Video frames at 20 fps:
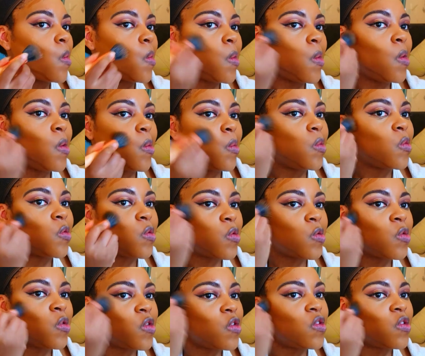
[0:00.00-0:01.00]
it was
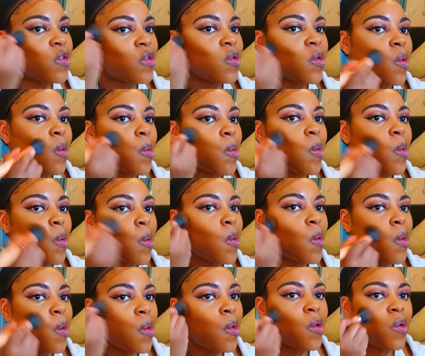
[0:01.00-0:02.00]
just
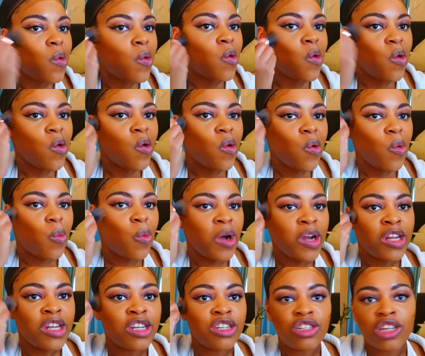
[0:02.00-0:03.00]

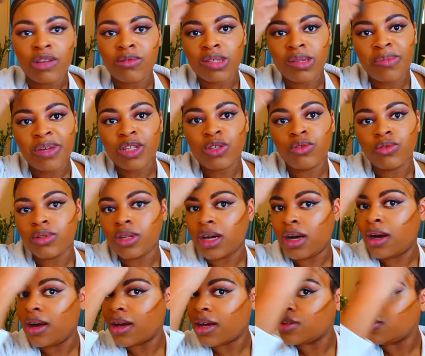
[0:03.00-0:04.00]
one the shade was a bit too
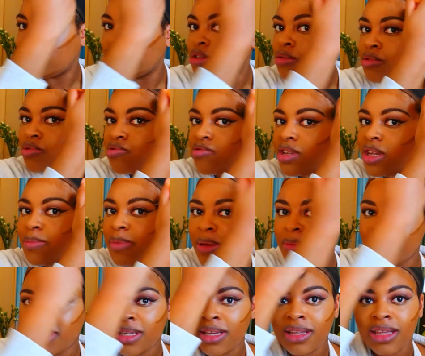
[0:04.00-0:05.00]
dark and two it was really
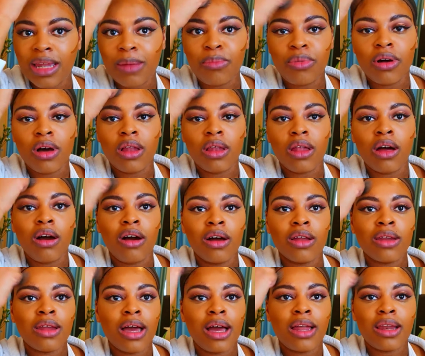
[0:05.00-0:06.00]
pigmented and I put a lot
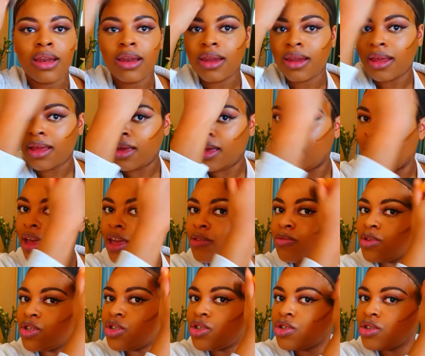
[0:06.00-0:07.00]
on and it
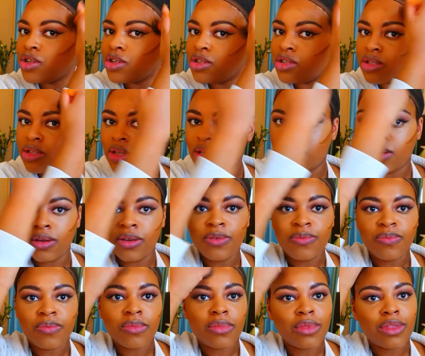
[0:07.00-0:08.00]
was just
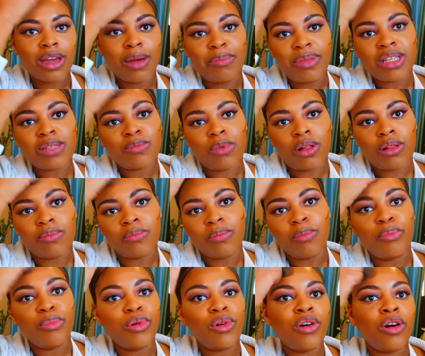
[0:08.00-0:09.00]
abysmal
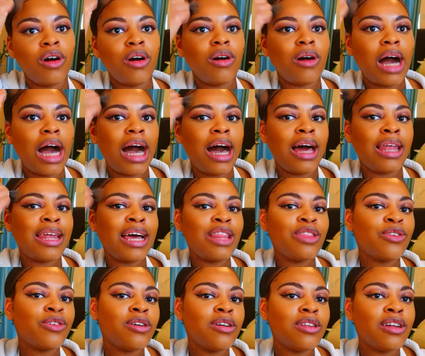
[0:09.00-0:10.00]
but I like the
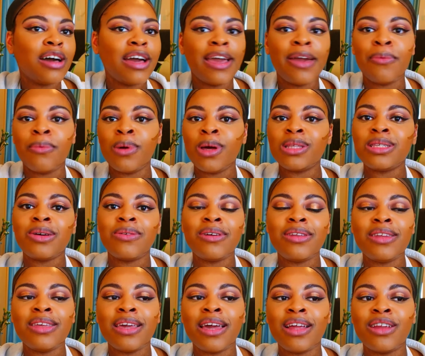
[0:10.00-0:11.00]
colour it worked out in
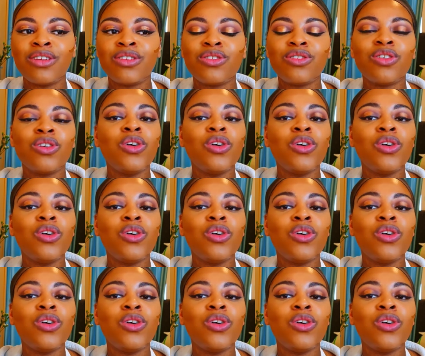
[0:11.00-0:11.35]
the end